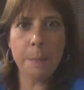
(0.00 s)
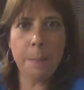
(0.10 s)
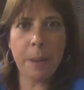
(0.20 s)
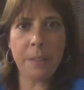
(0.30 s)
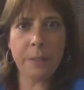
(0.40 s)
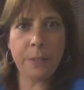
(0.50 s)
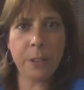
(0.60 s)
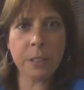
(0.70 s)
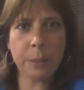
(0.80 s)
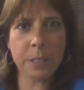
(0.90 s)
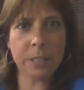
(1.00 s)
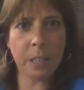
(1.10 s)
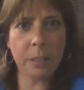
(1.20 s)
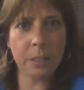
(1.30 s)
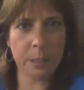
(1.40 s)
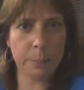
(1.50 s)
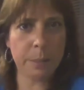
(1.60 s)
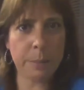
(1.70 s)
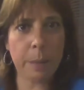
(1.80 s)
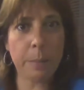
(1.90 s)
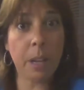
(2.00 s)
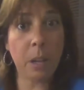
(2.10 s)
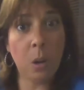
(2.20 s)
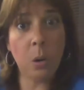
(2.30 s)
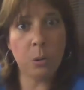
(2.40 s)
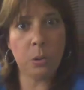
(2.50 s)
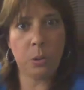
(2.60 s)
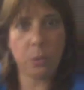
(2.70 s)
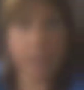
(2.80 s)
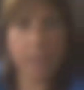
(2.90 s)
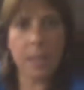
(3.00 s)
But first, I want to tell you a little bit about my own story.